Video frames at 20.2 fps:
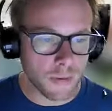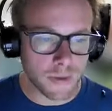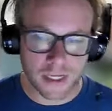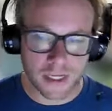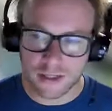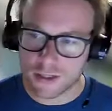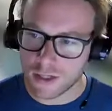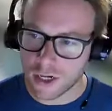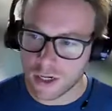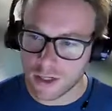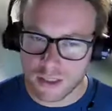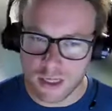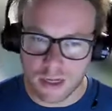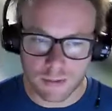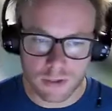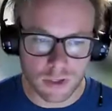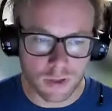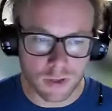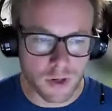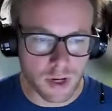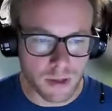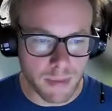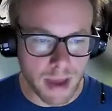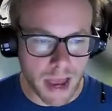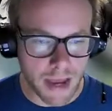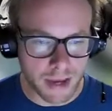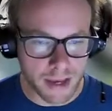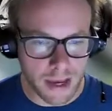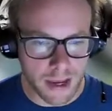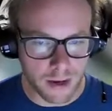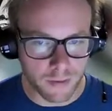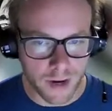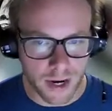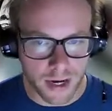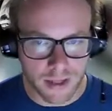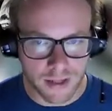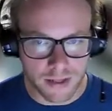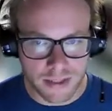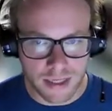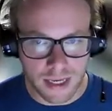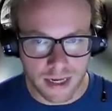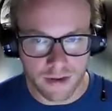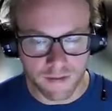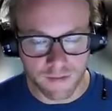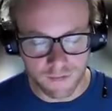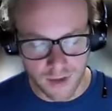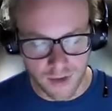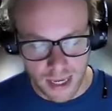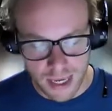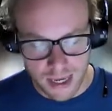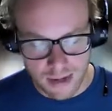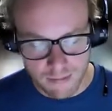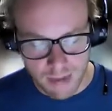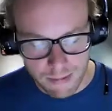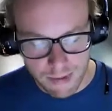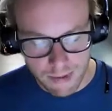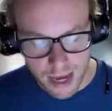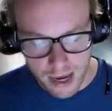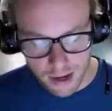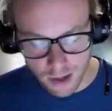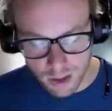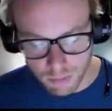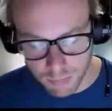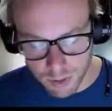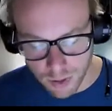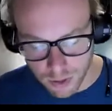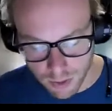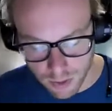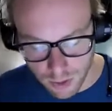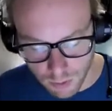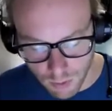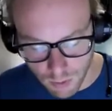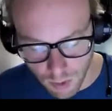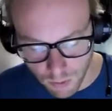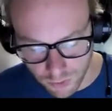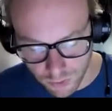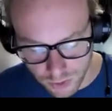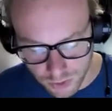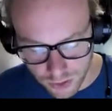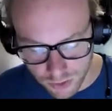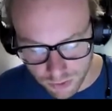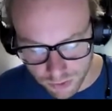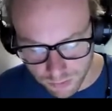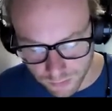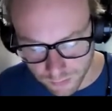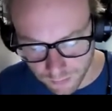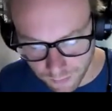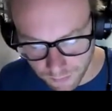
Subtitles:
we need to start substituting back in, right? Instead of v, maybe I could put u over 2.